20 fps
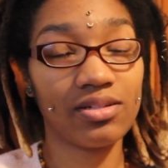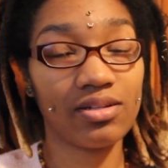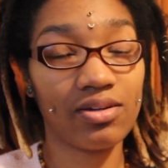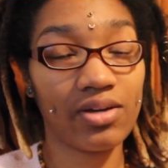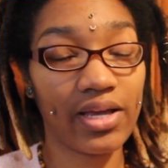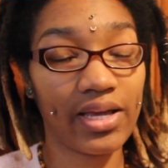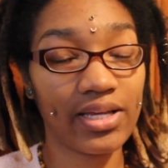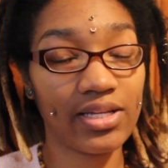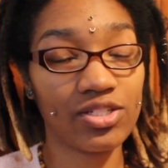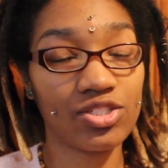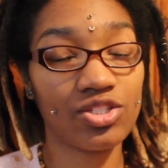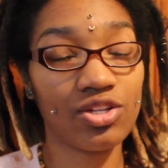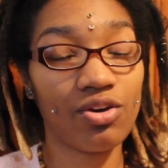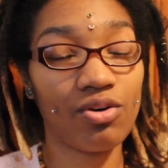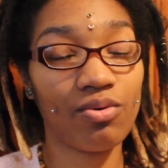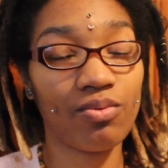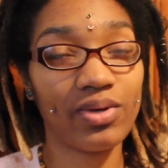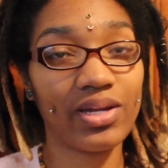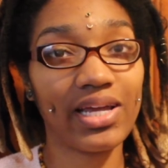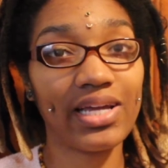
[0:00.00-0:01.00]
Okay,
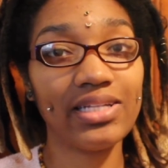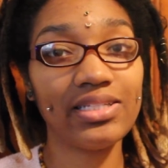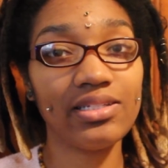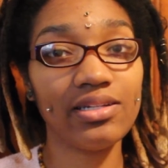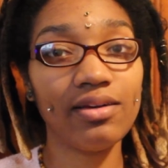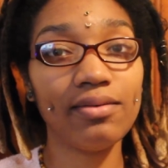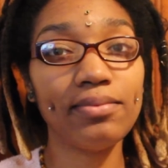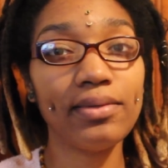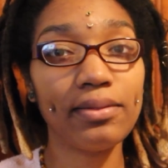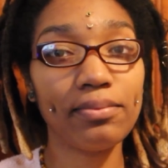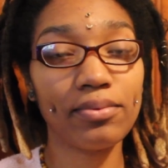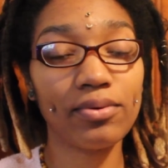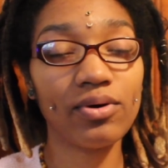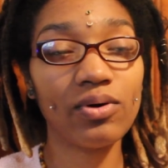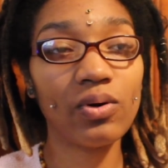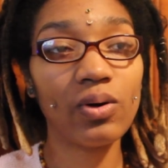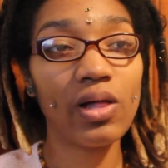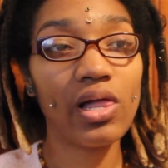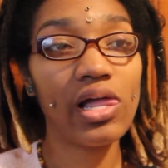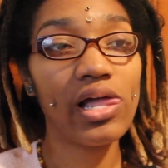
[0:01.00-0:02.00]
so when I tell
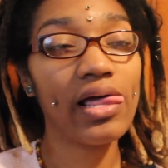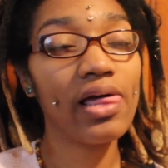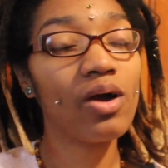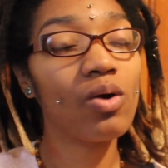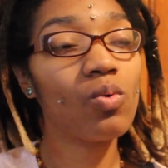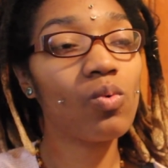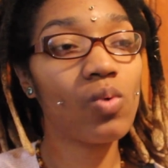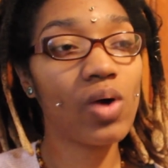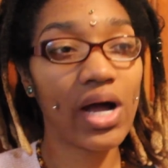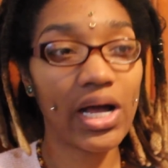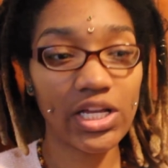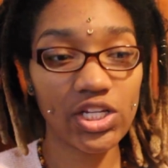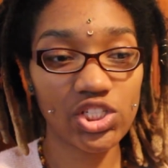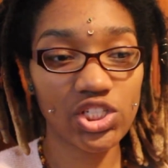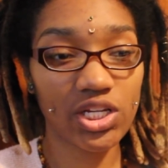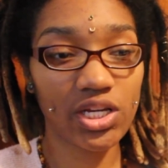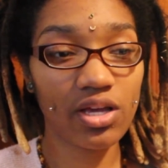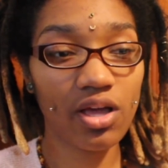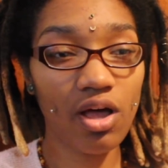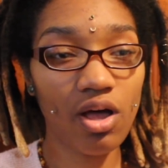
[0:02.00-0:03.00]
people
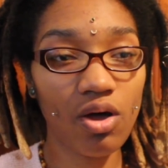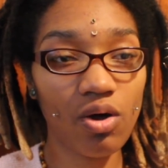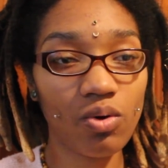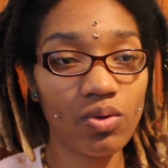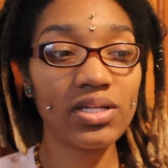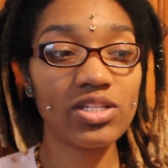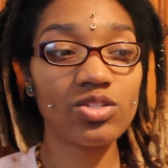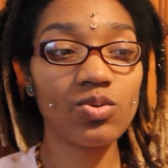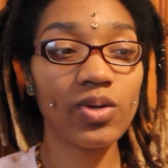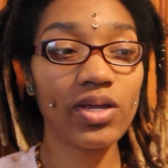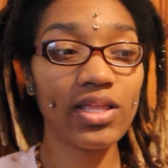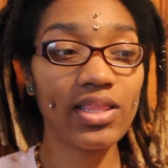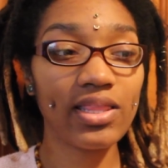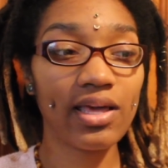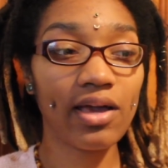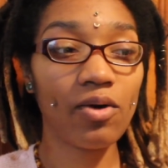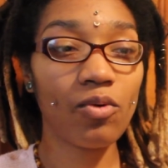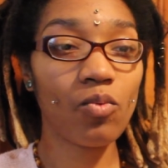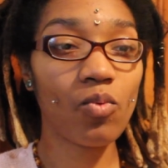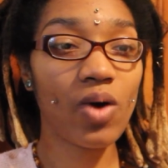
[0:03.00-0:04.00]
wash and go, between
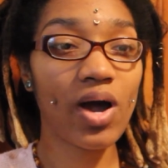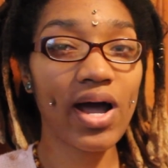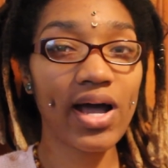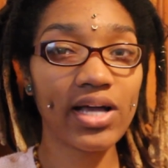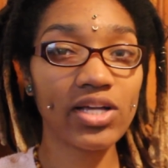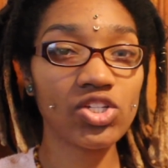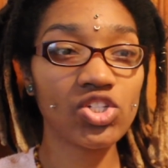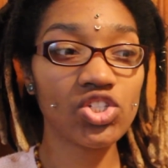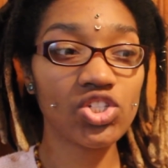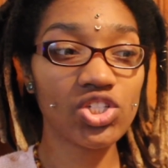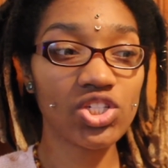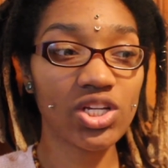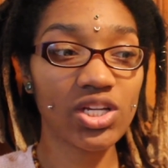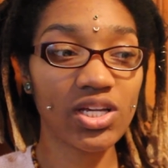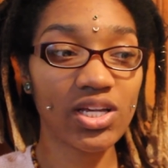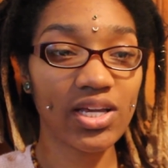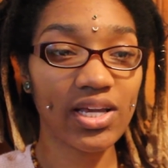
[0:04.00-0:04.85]
that wash